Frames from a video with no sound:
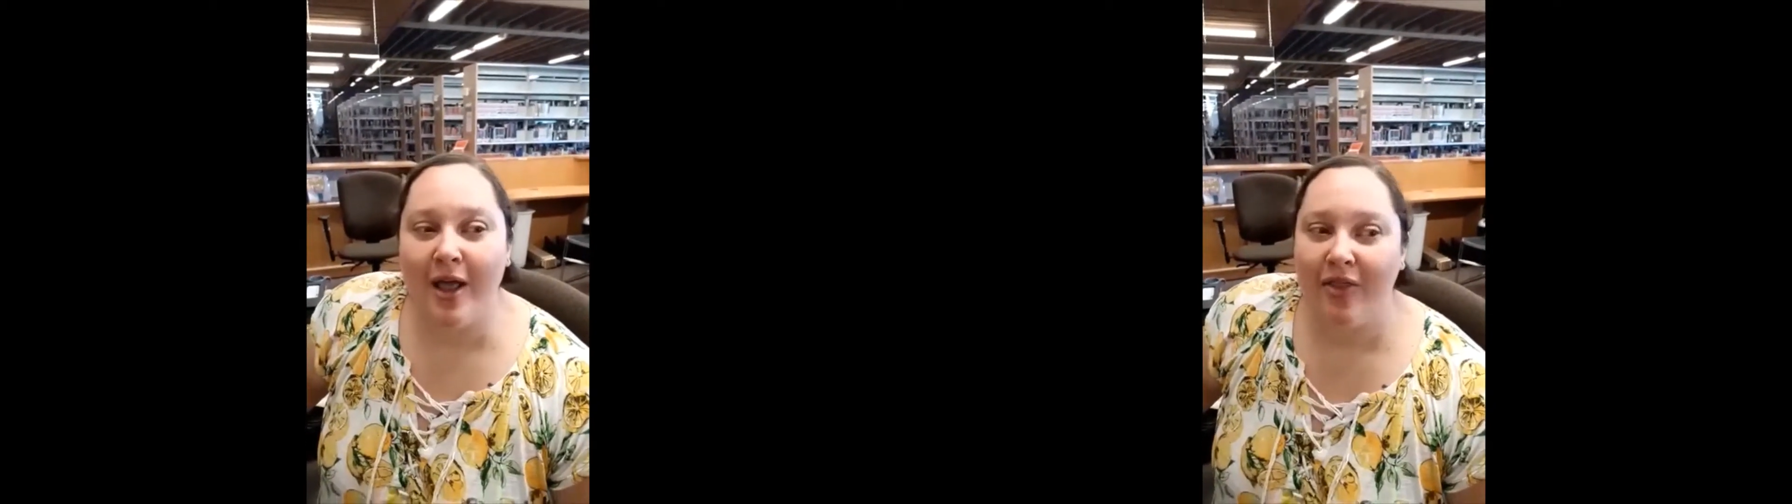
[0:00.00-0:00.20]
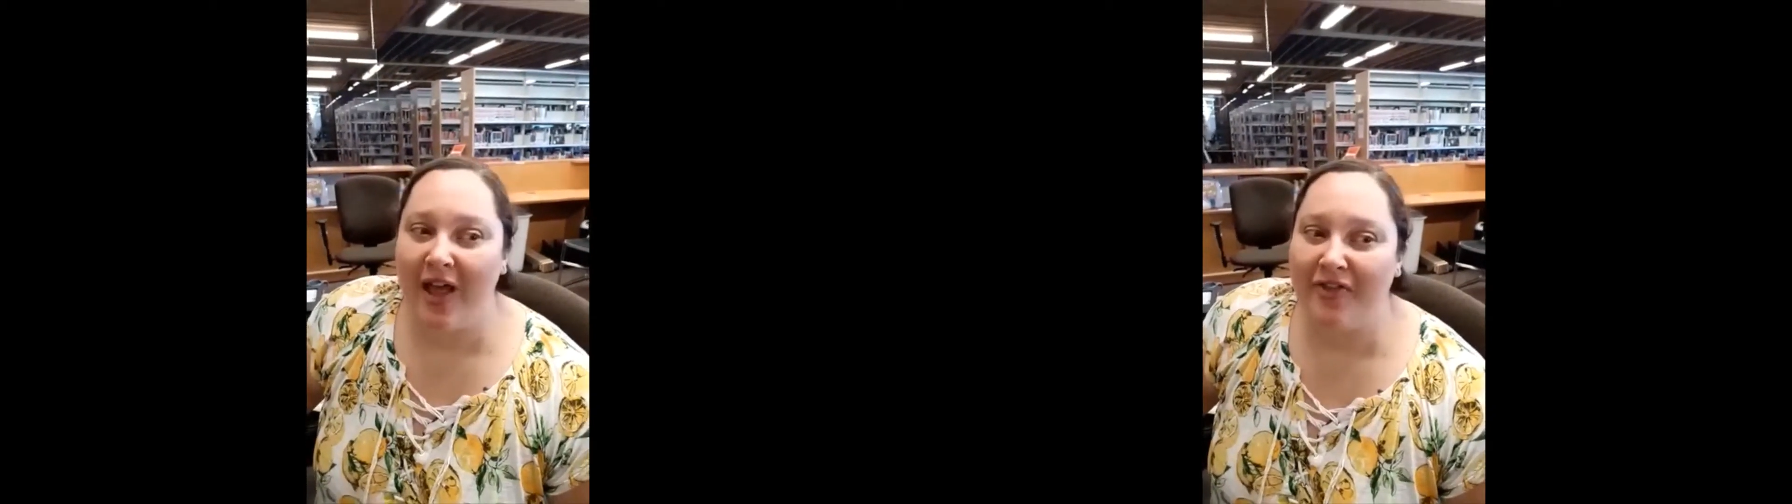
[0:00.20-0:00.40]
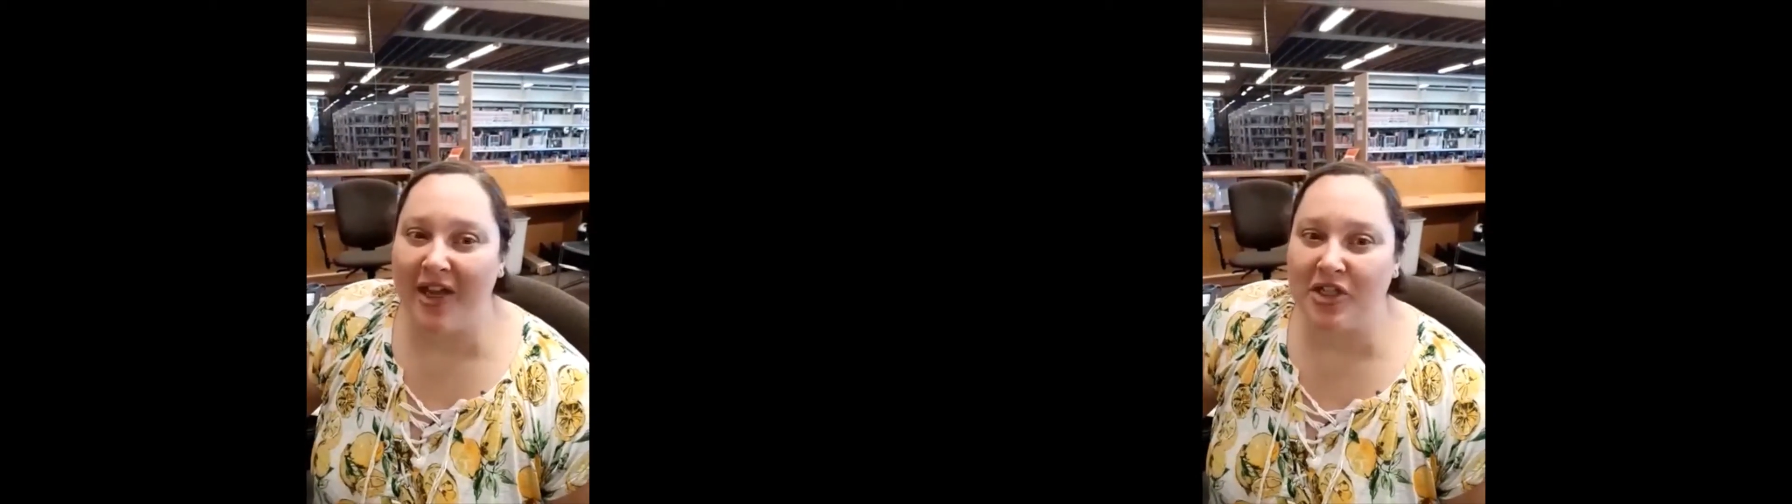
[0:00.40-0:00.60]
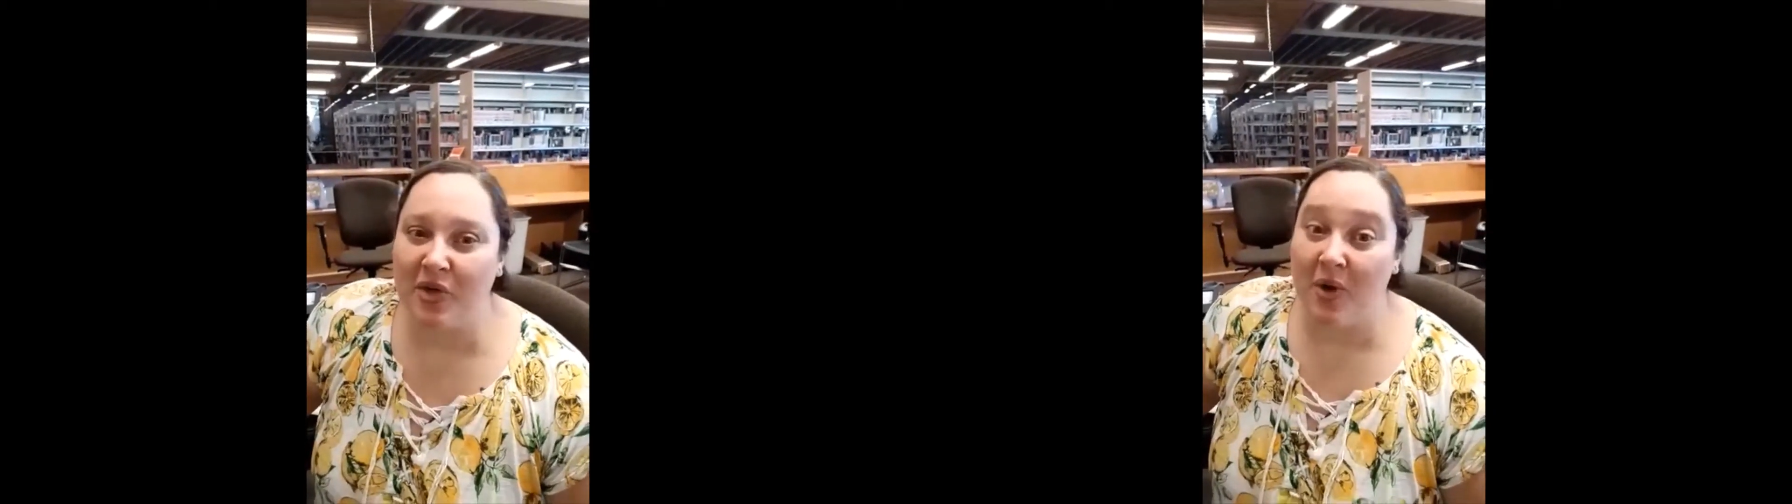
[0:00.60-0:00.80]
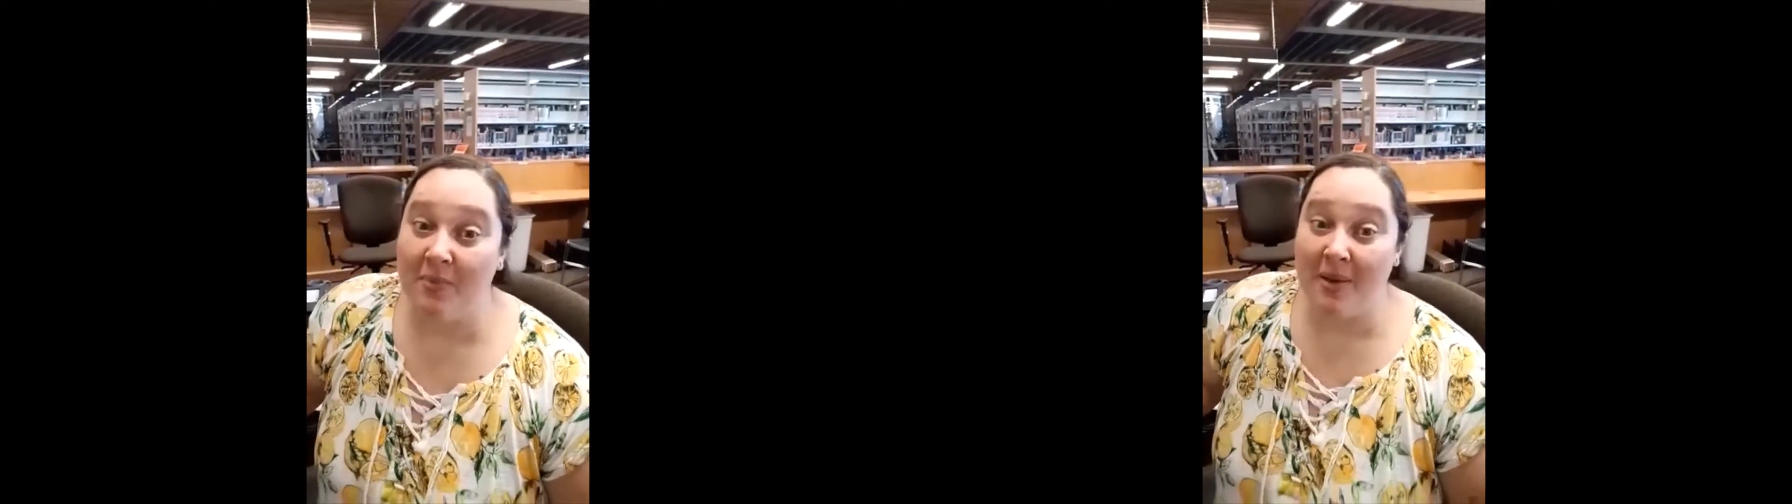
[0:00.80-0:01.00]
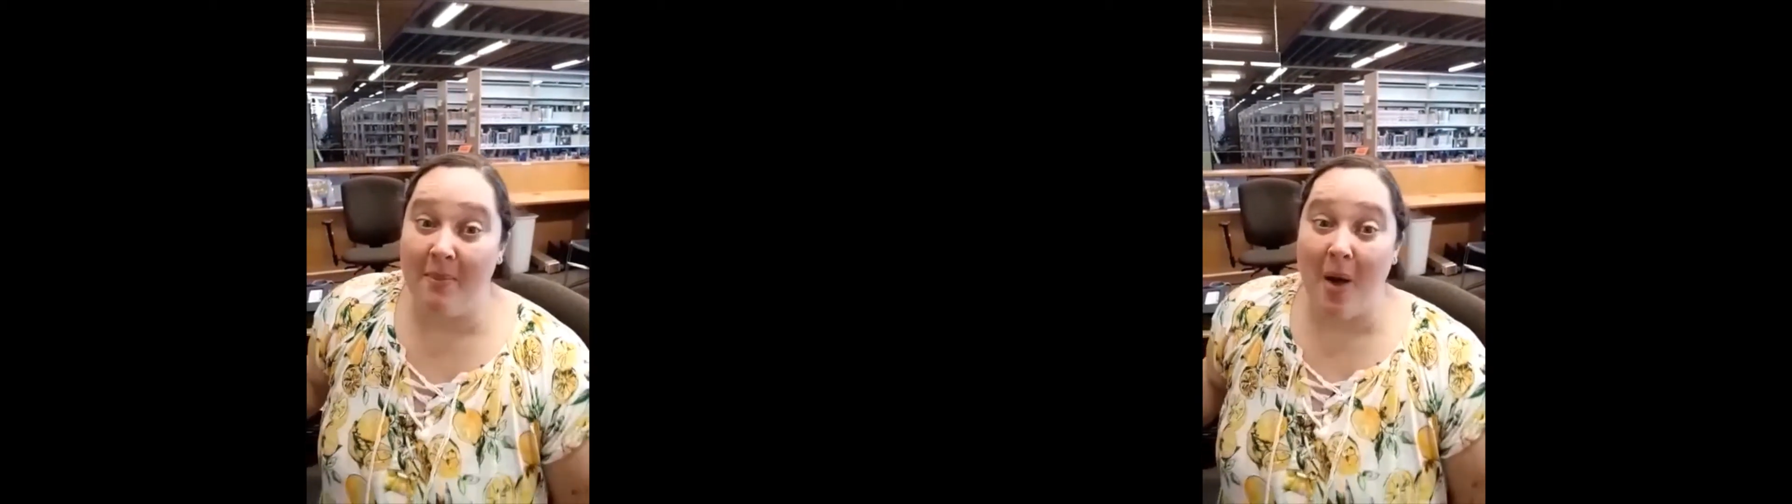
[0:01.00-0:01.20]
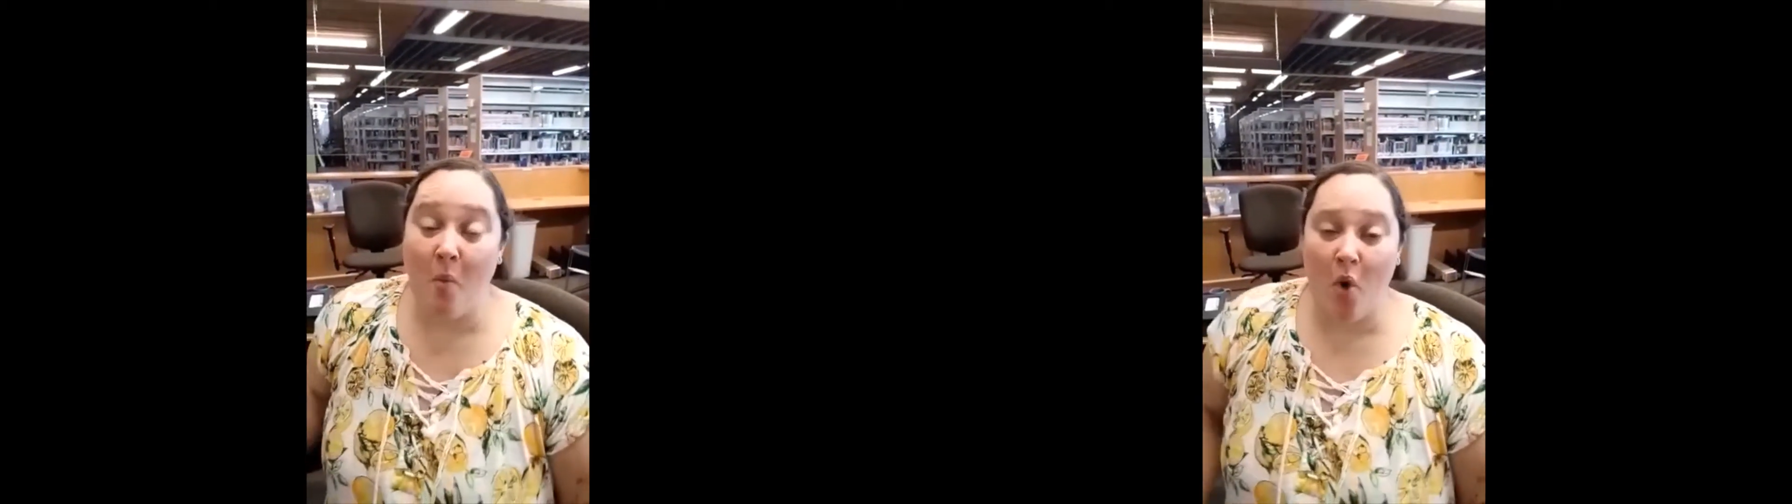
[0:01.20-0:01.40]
That's actually where my mom